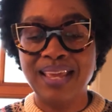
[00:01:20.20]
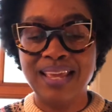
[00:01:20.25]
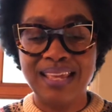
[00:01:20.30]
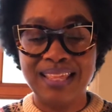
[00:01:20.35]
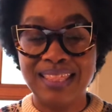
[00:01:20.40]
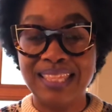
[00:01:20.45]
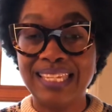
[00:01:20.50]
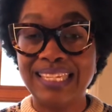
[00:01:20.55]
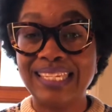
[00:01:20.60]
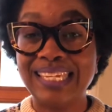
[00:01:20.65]

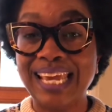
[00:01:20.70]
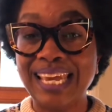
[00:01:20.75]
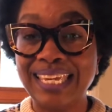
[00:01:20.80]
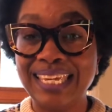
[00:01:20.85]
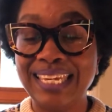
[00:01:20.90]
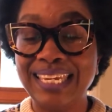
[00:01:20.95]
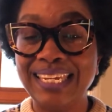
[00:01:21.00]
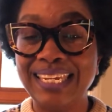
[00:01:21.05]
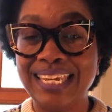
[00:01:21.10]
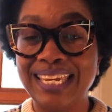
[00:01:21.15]
The
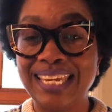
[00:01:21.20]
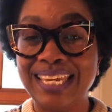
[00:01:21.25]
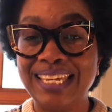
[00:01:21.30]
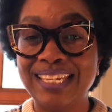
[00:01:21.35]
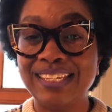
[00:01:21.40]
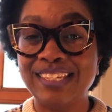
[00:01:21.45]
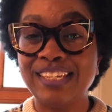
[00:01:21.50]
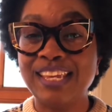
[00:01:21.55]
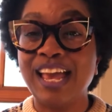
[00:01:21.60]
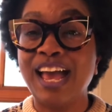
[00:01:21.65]
second
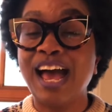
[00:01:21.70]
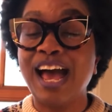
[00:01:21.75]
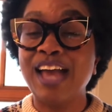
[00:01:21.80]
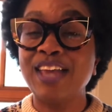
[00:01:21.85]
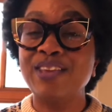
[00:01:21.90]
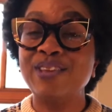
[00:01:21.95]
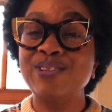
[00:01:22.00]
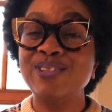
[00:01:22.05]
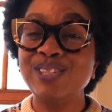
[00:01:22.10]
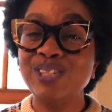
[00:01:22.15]
is I
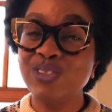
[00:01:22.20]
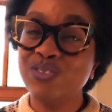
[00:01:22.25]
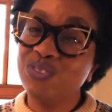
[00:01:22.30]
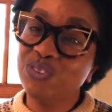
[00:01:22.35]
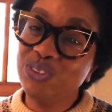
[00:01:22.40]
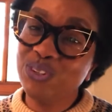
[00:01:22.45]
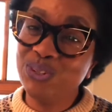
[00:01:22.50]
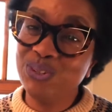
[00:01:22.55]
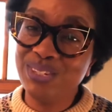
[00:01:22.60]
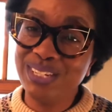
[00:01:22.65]
use this for
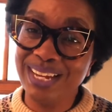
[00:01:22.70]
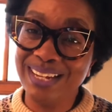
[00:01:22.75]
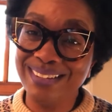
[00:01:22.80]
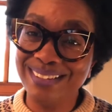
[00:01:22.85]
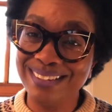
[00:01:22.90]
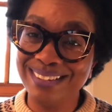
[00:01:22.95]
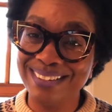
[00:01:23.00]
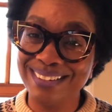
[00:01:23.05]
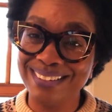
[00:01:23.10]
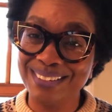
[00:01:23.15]

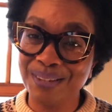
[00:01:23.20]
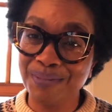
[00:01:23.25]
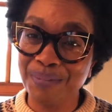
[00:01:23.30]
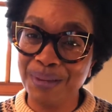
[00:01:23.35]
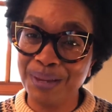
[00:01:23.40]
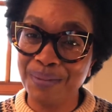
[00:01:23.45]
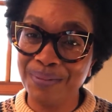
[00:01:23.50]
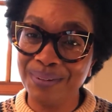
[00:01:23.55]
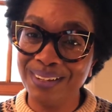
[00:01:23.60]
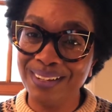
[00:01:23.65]
utensils,
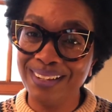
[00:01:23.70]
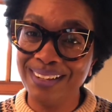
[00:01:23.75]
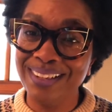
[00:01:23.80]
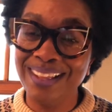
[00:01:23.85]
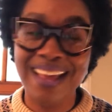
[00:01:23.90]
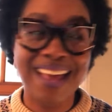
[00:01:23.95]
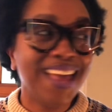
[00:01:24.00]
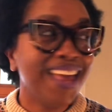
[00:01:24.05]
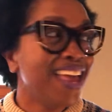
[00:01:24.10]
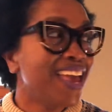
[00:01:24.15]
people.
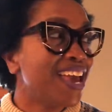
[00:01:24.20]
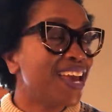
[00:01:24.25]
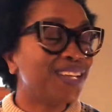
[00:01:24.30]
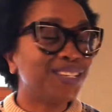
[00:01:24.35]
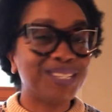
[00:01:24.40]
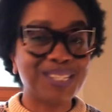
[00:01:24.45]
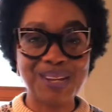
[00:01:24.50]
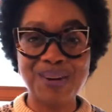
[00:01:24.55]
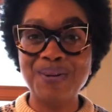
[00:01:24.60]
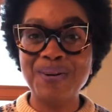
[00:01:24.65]

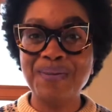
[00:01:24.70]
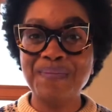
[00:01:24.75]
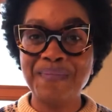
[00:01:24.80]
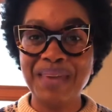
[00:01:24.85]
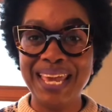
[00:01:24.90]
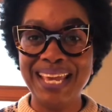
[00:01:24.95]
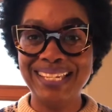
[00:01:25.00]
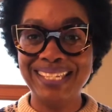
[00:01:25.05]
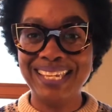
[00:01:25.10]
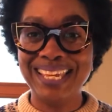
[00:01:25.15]
It's so
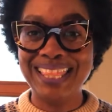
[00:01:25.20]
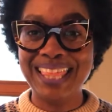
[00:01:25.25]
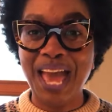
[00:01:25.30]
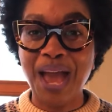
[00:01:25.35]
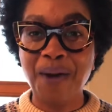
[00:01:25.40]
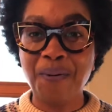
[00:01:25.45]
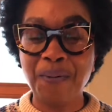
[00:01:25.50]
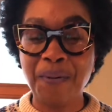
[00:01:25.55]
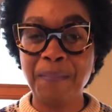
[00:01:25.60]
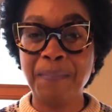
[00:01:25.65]
amazing
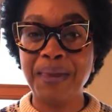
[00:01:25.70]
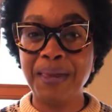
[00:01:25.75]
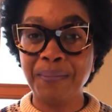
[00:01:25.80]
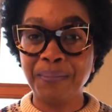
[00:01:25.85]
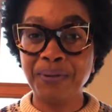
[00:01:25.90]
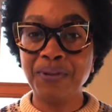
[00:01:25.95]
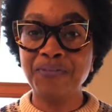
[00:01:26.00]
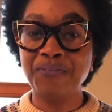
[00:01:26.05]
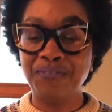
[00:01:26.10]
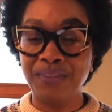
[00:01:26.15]
that when
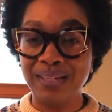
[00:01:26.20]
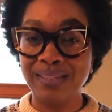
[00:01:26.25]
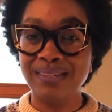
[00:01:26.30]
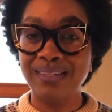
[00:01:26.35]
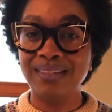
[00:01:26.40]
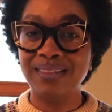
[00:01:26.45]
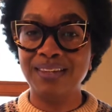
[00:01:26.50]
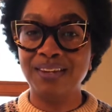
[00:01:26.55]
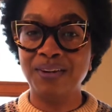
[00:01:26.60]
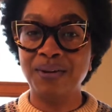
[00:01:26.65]
people are
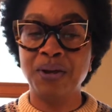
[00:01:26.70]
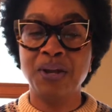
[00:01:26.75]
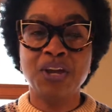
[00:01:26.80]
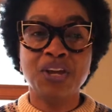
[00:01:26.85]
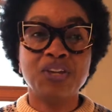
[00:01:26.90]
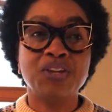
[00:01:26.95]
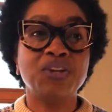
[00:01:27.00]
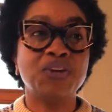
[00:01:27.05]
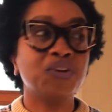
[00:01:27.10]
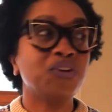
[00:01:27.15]
fixing their,
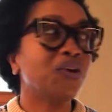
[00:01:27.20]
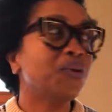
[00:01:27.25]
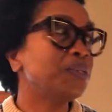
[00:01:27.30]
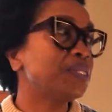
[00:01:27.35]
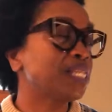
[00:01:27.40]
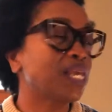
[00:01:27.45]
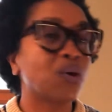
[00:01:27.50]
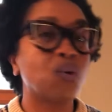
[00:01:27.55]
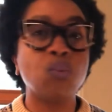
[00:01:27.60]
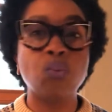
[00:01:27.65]
you're always
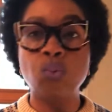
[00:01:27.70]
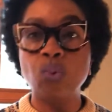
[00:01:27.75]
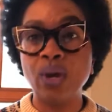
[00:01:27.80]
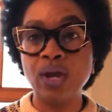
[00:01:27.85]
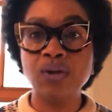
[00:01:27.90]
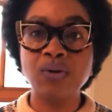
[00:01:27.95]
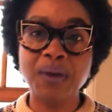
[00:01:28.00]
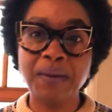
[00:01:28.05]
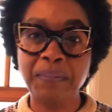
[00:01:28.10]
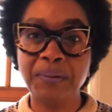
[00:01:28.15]
like, where
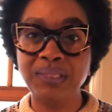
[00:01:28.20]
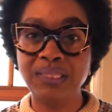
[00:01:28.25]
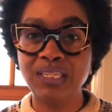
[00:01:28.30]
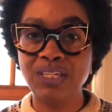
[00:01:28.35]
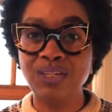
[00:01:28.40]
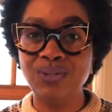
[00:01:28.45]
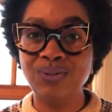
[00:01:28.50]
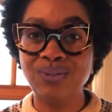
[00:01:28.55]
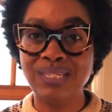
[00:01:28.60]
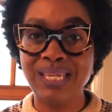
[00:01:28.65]
do I put the
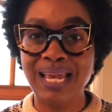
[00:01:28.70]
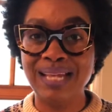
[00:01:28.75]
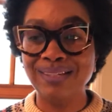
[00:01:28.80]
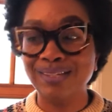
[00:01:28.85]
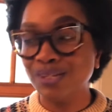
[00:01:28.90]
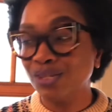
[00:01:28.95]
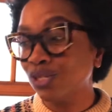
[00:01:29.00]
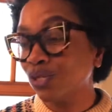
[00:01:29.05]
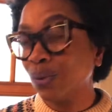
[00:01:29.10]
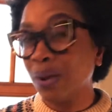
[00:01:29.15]

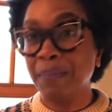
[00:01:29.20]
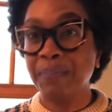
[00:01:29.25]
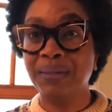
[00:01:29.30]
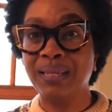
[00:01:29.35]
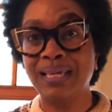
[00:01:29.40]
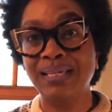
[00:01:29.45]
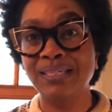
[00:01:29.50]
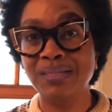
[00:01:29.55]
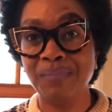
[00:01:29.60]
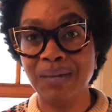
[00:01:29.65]
utensils? Do I
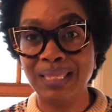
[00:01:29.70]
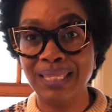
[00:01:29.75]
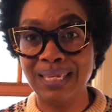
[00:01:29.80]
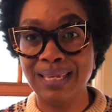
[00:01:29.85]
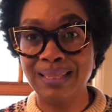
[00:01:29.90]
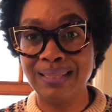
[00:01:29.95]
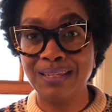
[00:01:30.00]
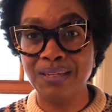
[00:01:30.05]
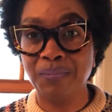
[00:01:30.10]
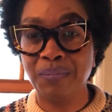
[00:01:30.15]
place them at the
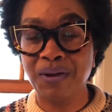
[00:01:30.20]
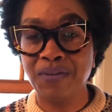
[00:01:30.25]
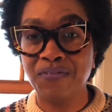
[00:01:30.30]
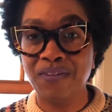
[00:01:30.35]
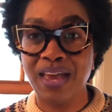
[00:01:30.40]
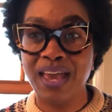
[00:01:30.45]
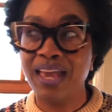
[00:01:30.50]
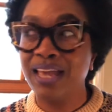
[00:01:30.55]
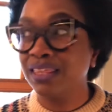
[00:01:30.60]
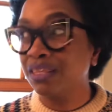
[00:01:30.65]
end of the
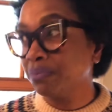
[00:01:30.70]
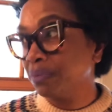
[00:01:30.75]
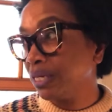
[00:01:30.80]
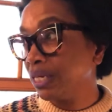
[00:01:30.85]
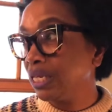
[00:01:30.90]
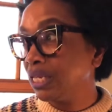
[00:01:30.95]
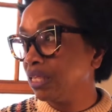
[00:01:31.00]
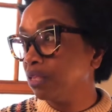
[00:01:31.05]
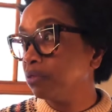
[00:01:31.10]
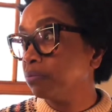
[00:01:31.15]
buffet, at the
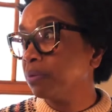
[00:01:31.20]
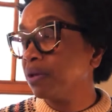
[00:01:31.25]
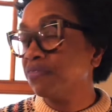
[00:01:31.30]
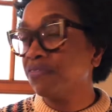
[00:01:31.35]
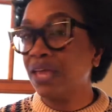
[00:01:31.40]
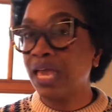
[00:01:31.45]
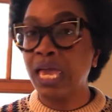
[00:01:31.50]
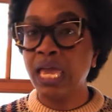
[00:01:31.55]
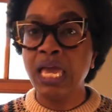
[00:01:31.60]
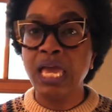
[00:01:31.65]
beginning of the
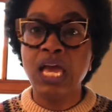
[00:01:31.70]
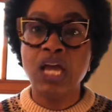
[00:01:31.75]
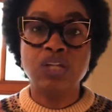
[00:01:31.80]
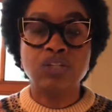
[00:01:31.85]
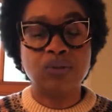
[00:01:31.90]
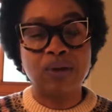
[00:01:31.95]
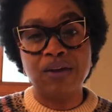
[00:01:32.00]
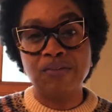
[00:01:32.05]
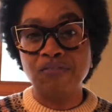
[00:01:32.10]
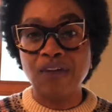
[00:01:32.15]
buffet? Do
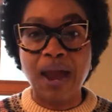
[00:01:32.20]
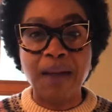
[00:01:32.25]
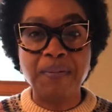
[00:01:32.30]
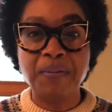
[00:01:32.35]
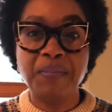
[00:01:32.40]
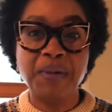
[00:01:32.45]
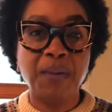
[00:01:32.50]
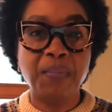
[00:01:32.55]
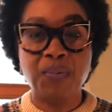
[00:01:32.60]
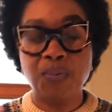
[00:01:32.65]
I wrap them
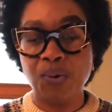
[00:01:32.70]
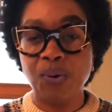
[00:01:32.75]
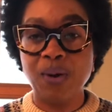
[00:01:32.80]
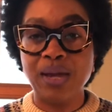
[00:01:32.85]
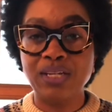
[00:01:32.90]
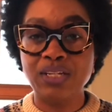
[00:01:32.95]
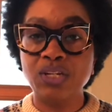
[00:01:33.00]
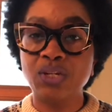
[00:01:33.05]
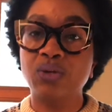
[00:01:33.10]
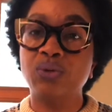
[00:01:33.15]
up? What do I
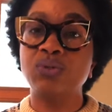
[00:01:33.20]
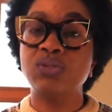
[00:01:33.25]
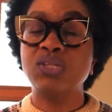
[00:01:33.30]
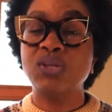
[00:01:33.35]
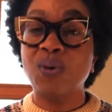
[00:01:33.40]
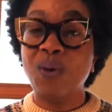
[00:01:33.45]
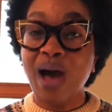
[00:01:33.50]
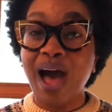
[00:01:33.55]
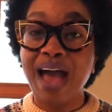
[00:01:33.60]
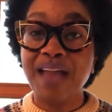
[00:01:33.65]
do?
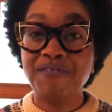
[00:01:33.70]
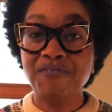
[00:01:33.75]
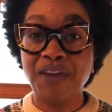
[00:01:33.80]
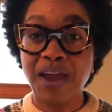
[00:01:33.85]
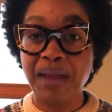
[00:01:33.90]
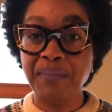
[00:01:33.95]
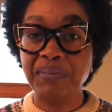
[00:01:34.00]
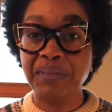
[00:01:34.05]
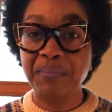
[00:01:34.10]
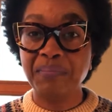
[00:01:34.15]
So I
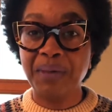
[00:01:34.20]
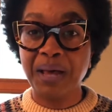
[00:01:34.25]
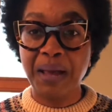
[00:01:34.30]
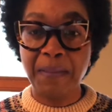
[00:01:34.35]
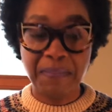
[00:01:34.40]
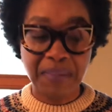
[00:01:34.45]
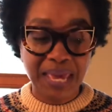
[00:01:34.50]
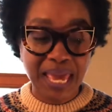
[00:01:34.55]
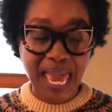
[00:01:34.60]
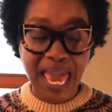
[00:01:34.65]
wrap them
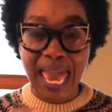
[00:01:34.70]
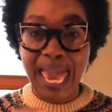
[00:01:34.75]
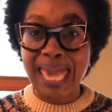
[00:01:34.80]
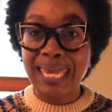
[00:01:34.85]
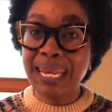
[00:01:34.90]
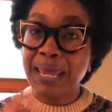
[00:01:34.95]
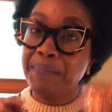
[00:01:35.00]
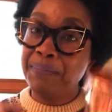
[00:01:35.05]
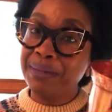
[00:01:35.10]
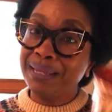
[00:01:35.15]
up and
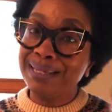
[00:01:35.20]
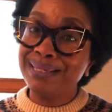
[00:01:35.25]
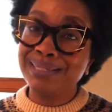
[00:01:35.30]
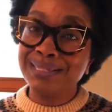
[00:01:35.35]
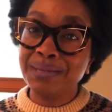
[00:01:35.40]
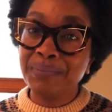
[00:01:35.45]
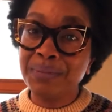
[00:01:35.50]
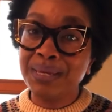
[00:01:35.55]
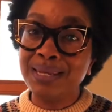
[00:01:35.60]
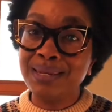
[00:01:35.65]
I place
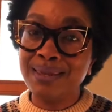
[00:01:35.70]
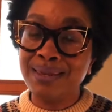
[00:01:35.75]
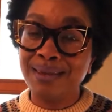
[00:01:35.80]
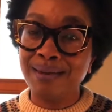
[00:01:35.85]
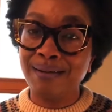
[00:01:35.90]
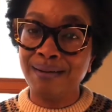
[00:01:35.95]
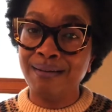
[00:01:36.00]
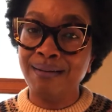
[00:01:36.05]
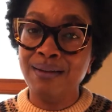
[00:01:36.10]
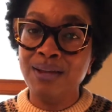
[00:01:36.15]
them in
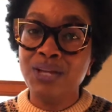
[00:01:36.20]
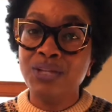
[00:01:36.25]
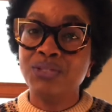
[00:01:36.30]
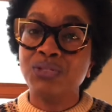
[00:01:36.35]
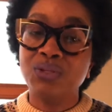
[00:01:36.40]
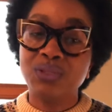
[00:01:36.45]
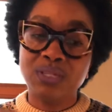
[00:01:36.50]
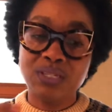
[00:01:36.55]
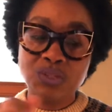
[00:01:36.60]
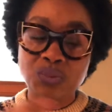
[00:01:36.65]
here. So
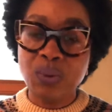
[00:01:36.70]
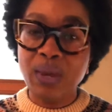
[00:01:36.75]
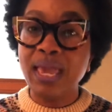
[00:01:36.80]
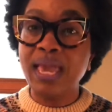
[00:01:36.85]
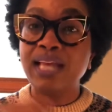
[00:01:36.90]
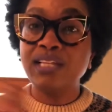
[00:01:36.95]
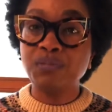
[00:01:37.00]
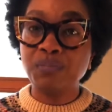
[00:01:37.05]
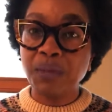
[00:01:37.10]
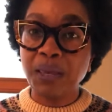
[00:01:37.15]
this way,
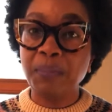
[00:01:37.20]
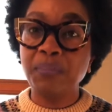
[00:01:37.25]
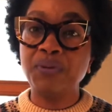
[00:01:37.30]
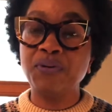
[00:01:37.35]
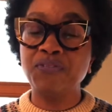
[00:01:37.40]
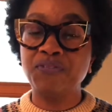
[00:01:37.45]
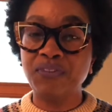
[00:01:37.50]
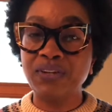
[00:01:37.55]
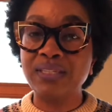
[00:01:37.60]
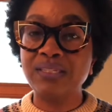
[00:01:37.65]
as people are
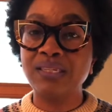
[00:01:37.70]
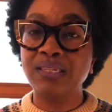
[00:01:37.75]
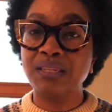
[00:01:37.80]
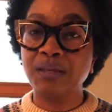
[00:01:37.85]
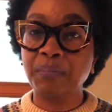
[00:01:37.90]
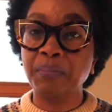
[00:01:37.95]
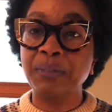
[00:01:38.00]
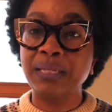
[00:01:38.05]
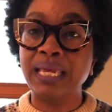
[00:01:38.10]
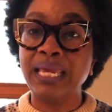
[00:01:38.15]
fixing their
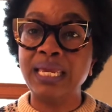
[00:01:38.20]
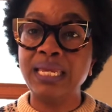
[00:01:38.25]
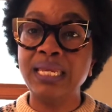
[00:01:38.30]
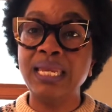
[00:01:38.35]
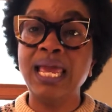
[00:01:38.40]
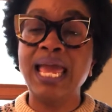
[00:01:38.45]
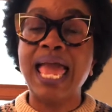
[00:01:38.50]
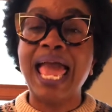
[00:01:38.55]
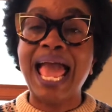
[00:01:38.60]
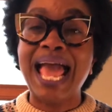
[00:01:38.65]
plate,
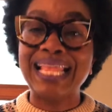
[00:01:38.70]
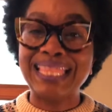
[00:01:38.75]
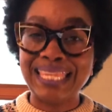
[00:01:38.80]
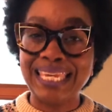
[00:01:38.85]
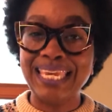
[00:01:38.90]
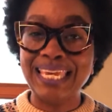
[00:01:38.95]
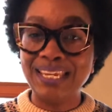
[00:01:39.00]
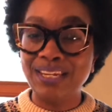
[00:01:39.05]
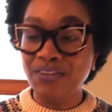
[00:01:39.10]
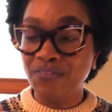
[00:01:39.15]
at the
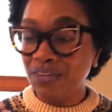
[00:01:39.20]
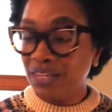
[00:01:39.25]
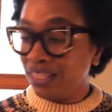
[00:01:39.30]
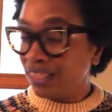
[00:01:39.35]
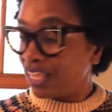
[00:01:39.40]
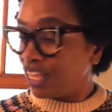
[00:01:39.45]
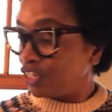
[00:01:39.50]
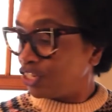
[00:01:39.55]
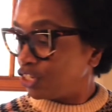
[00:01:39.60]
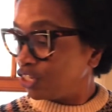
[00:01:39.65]
end of it,
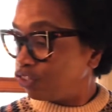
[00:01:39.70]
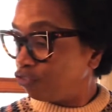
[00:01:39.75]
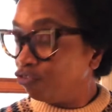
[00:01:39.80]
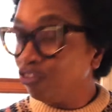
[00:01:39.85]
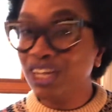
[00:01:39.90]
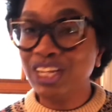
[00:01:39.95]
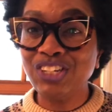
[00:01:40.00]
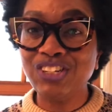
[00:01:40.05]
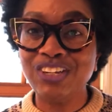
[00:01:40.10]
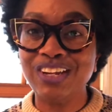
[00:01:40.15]
they just
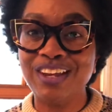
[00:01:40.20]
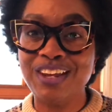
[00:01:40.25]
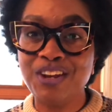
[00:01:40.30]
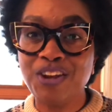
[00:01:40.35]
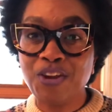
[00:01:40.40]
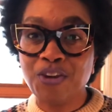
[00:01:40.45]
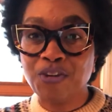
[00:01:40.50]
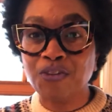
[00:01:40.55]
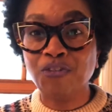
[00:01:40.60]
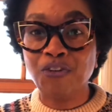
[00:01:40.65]
reach in,
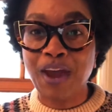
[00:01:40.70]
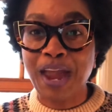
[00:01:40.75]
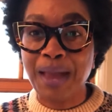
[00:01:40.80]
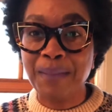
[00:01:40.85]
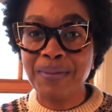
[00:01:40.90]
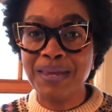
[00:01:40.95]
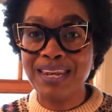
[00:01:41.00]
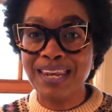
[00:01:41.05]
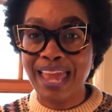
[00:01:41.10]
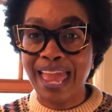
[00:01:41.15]
grab
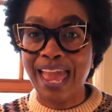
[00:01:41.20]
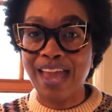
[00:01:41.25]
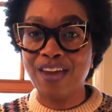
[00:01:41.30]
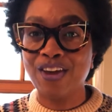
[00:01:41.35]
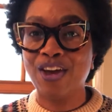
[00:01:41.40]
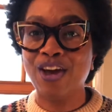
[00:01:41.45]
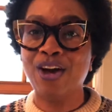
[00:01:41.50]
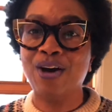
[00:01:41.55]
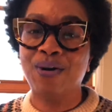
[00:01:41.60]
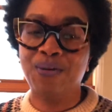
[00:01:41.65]
it, and
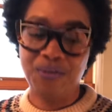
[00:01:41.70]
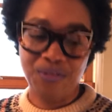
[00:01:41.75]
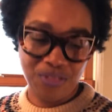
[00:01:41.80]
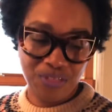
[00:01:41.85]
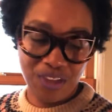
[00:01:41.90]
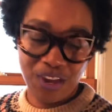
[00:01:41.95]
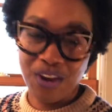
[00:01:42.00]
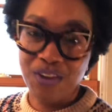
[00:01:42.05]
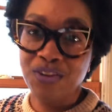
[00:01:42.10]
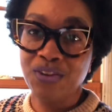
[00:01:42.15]
go.
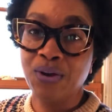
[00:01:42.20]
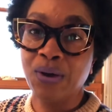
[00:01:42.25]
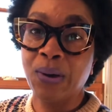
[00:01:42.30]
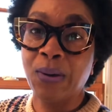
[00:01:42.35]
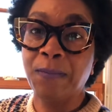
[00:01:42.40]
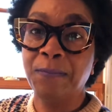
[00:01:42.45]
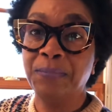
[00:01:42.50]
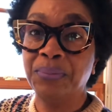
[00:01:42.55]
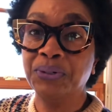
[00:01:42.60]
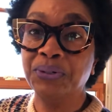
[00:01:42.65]
There you go.
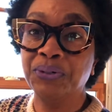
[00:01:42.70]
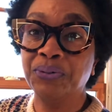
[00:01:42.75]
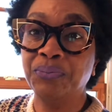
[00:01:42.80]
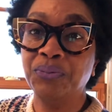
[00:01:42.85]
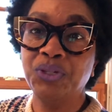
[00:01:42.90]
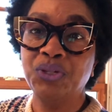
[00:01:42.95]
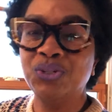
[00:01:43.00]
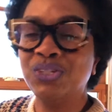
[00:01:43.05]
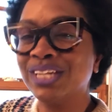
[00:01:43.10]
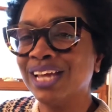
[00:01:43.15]
Boom.
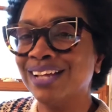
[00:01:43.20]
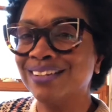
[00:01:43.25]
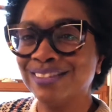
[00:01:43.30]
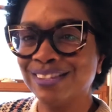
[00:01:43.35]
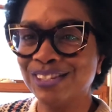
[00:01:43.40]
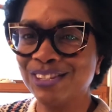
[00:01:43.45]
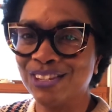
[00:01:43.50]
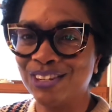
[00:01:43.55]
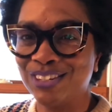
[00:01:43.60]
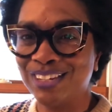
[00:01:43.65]

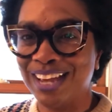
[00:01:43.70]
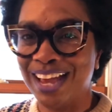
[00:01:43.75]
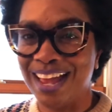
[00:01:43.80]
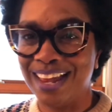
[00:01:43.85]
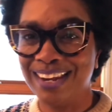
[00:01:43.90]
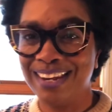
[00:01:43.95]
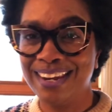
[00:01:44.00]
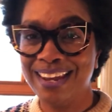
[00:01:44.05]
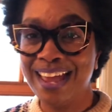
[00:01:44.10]
Utensils are done.